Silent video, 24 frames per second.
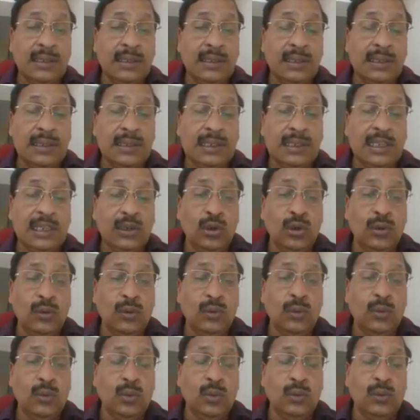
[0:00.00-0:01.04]
Kilo
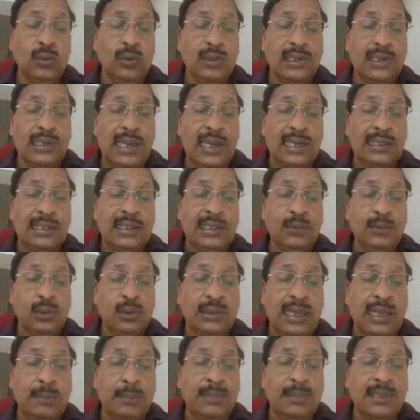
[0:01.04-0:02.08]
reactive volt
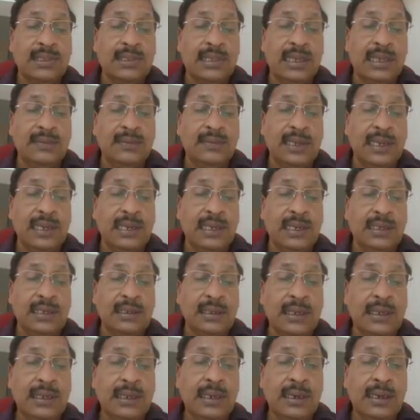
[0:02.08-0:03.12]
amperes, kVAR.
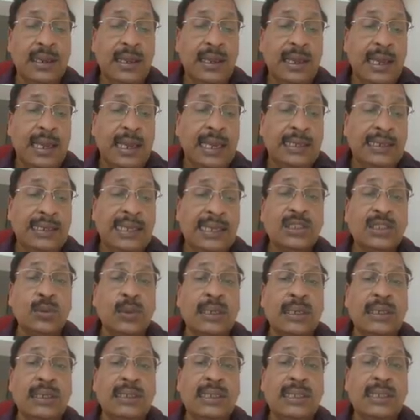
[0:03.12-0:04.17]
And next
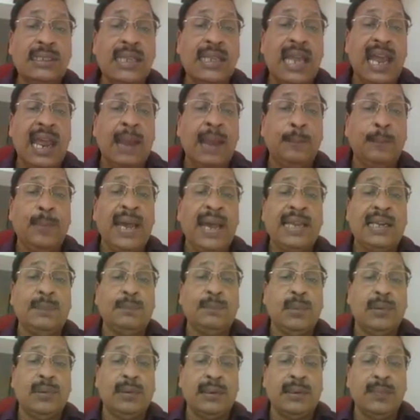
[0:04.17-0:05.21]
one is the
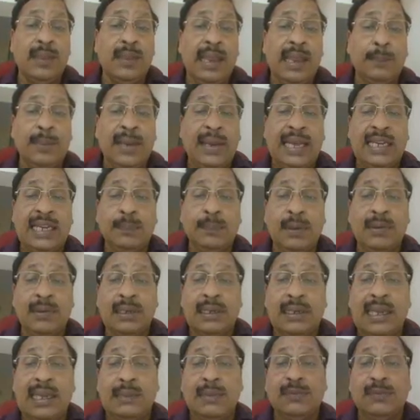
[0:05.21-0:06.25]
apparent power. Apparent power
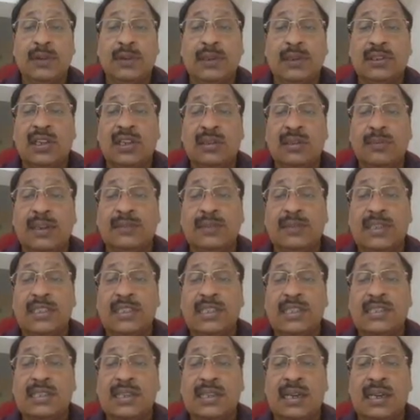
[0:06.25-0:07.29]
can be found out by, this
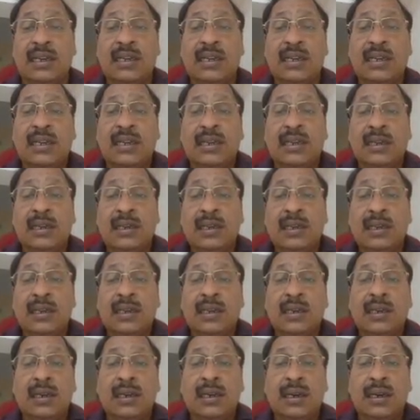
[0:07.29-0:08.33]
is the
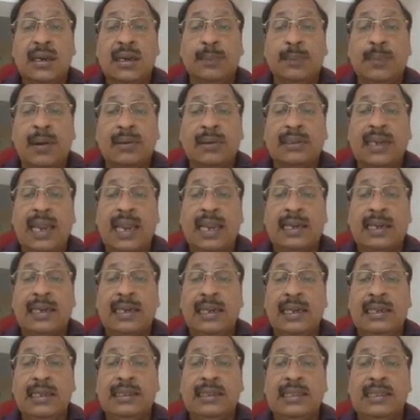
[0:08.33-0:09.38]
power triangle.
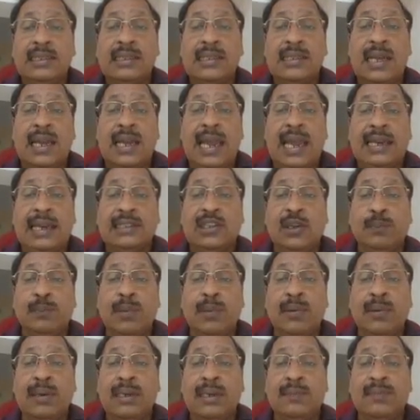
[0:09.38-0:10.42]
This is the active
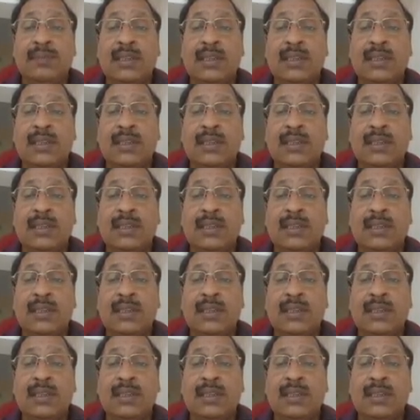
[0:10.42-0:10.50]
power. This